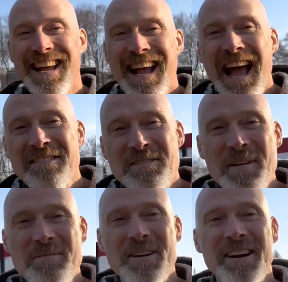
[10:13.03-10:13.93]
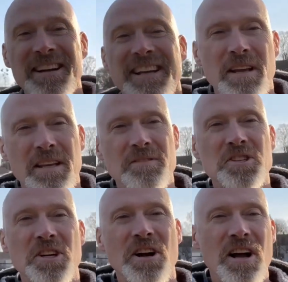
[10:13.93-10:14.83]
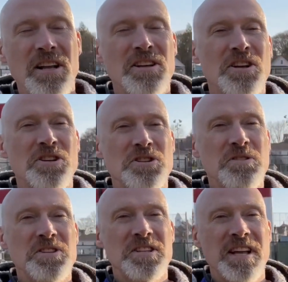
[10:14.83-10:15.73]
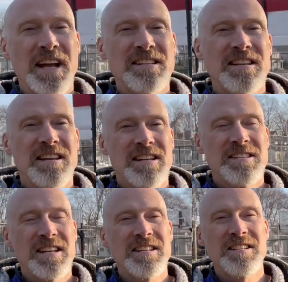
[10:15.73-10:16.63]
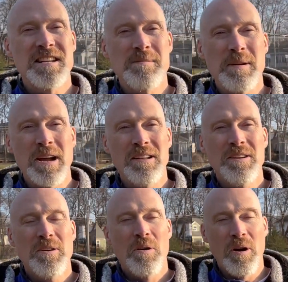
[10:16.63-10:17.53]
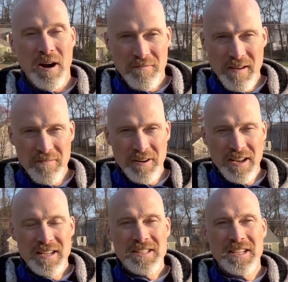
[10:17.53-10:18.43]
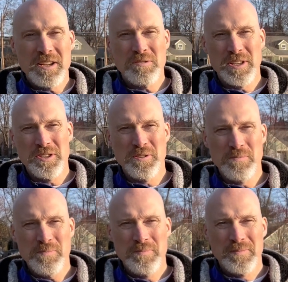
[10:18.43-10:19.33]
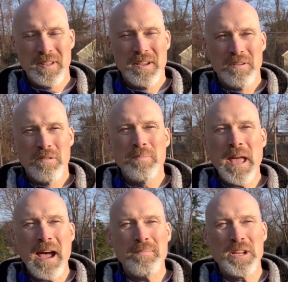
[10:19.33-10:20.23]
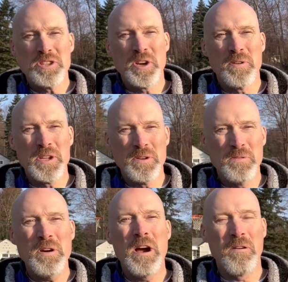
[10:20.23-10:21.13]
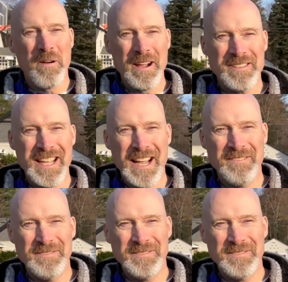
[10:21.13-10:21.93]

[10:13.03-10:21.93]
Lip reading: And remember, give us a call, shoot us a text, send us an email, or our favorite, schedule a Zoom. We'll be happy to show you around town.